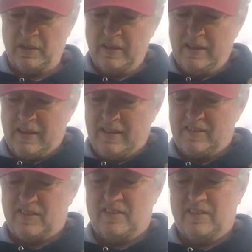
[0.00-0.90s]
But
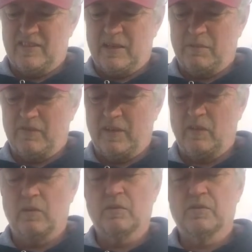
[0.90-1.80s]
that's just an example
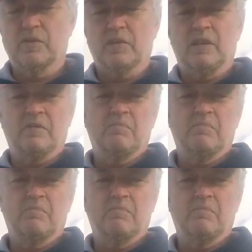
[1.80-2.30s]
of how it goes in